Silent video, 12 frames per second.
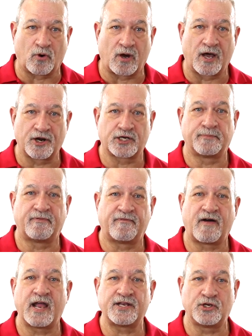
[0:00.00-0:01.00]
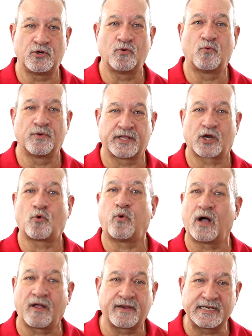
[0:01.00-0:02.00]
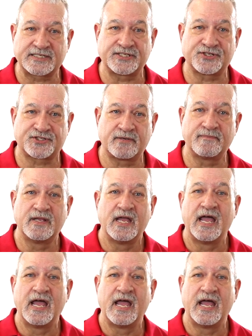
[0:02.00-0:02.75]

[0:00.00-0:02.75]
Water to provide you with a quality system